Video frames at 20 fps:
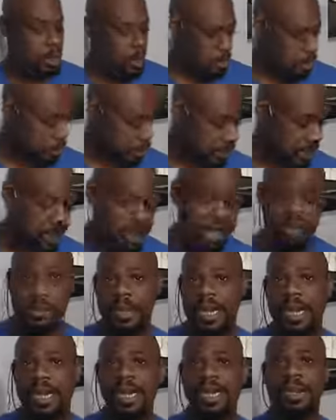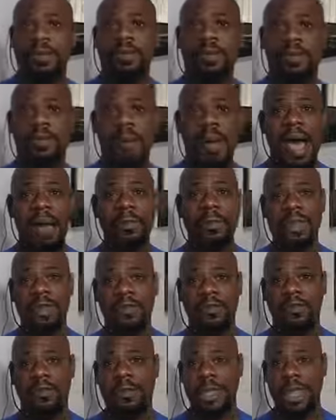just a little bit of my
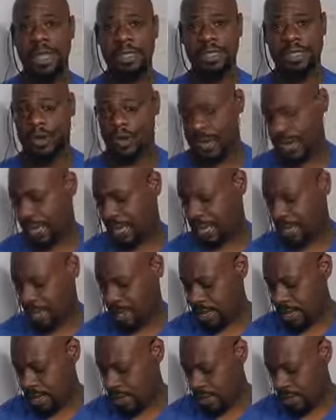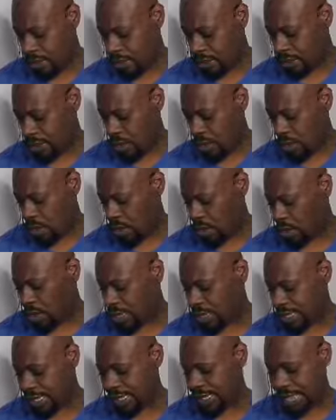meal from yesterday. So one
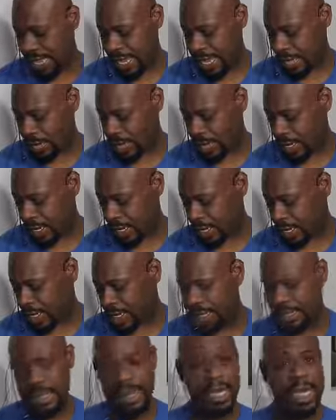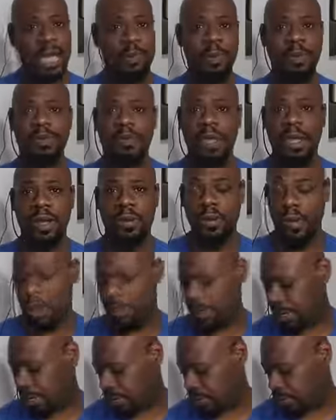of the things I ate was a cup of
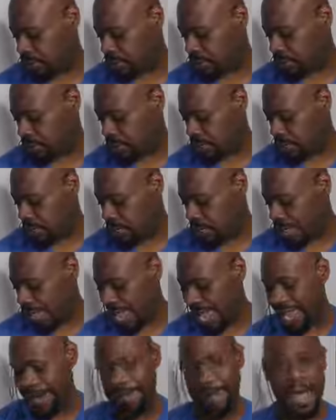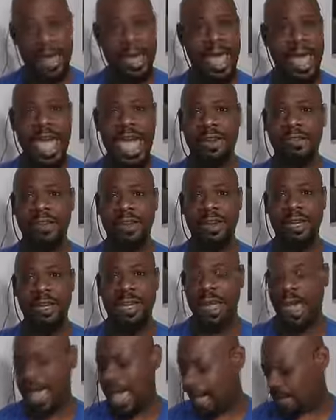ramen noodles. I had about a half,
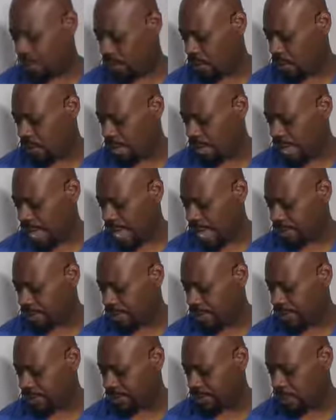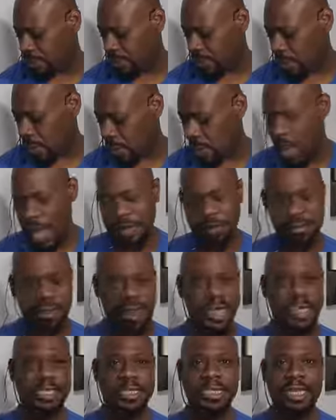1.5 cups of white
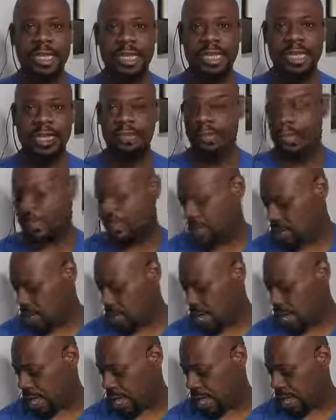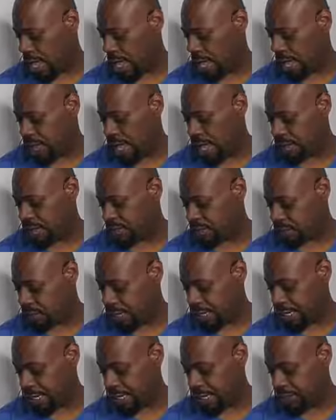rice steamed, a cup of
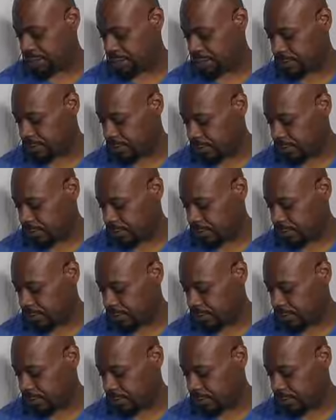spinach,